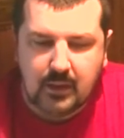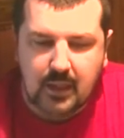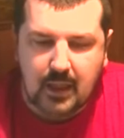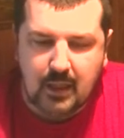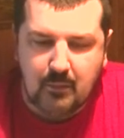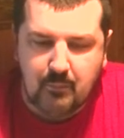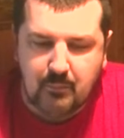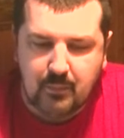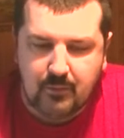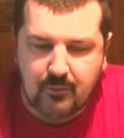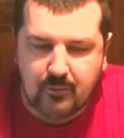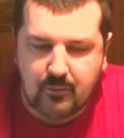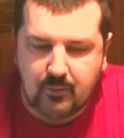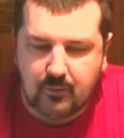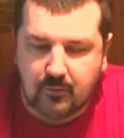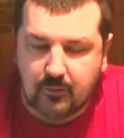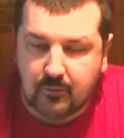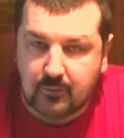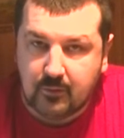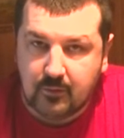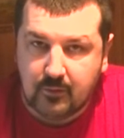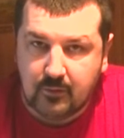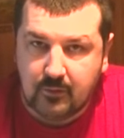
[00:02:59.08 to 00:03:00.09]
episode,
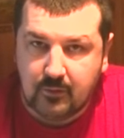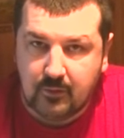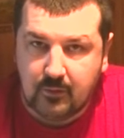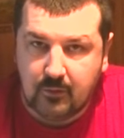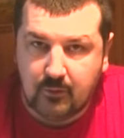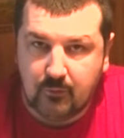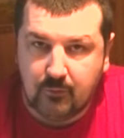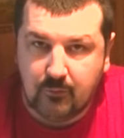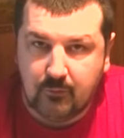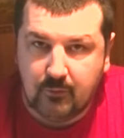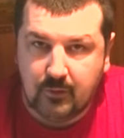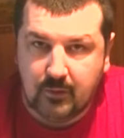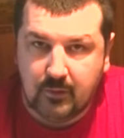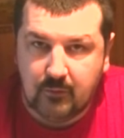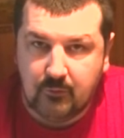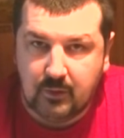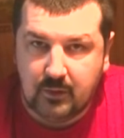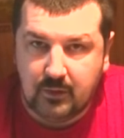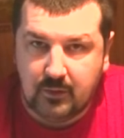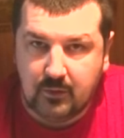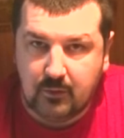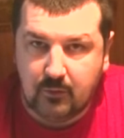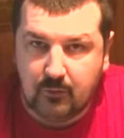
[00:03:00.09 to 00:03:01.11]

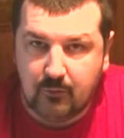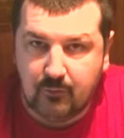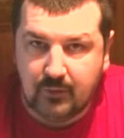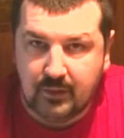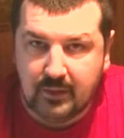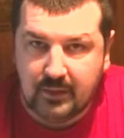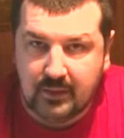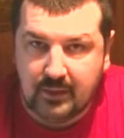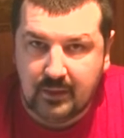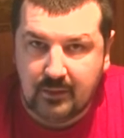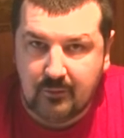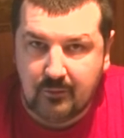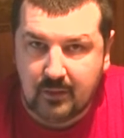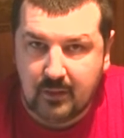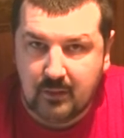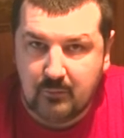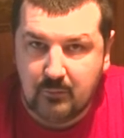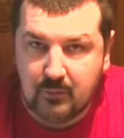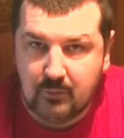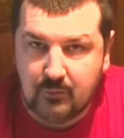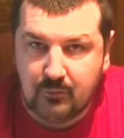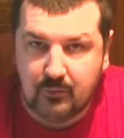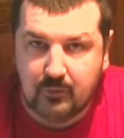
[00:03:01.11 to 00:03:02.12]
where no fan has come
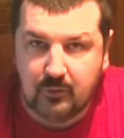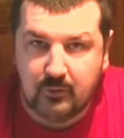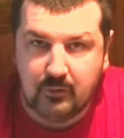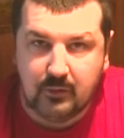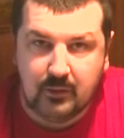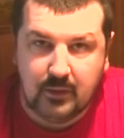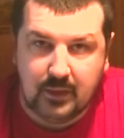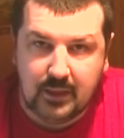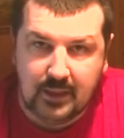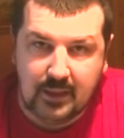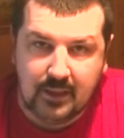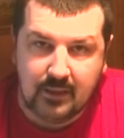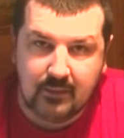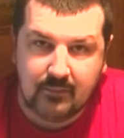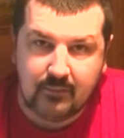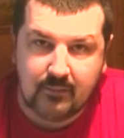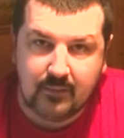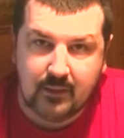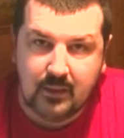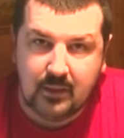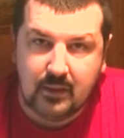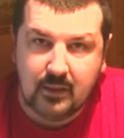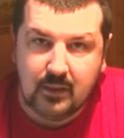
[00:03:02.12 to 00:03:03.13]
before, and
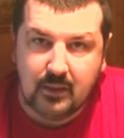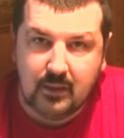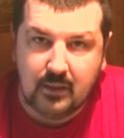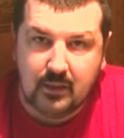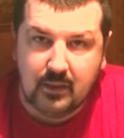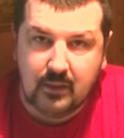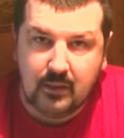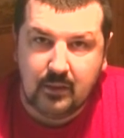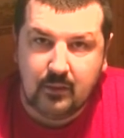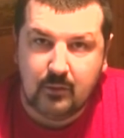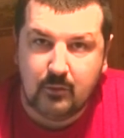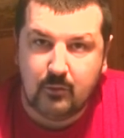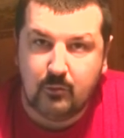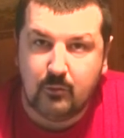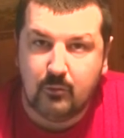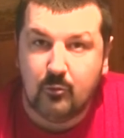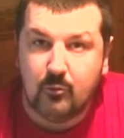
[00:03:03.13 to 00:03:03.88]
you